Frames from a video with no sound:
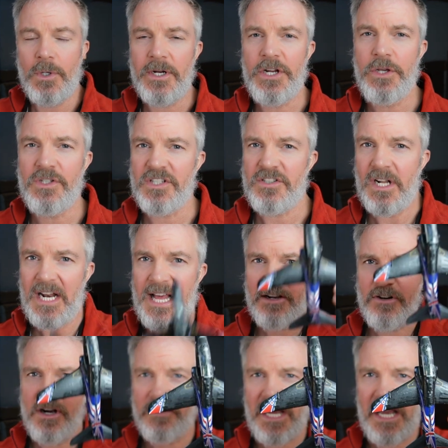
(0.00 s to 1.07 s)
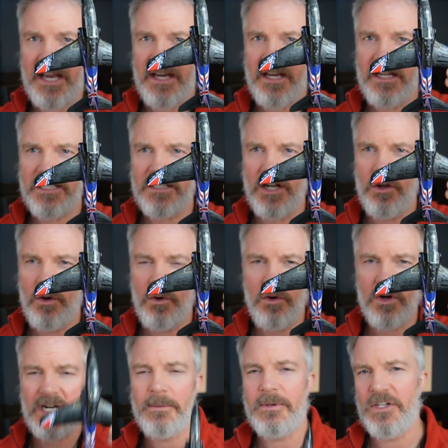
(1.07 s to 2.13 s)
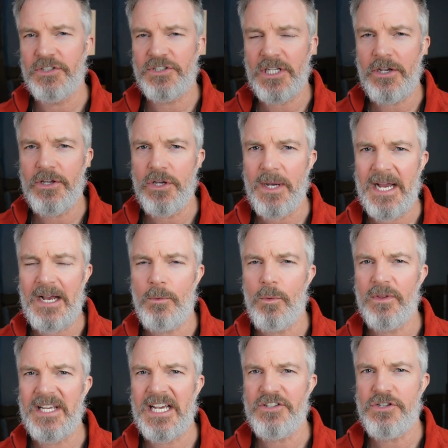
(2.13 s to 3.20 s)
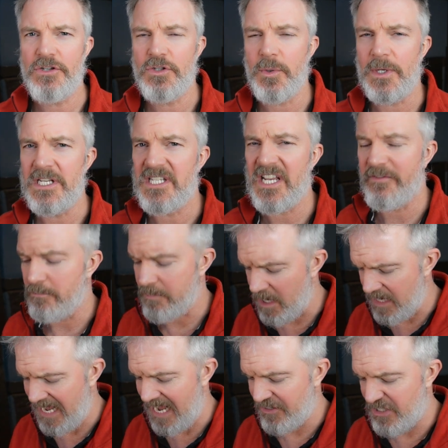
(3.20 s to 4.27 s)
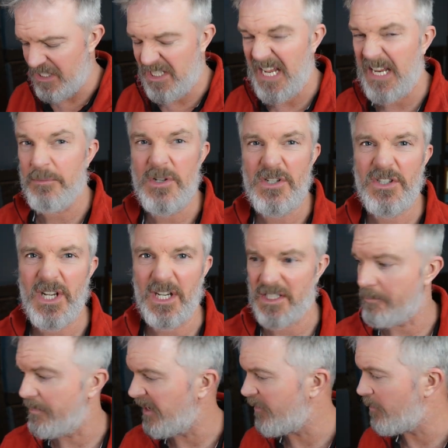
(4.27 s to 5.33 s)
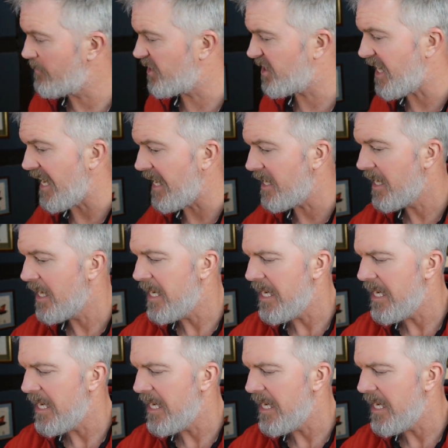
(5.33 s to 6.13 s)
So I'm gonna use this little aircraft here, this little Hawk, and I'm gonna show you how what the SU-27 pilot actually did was just a bit of a mistake.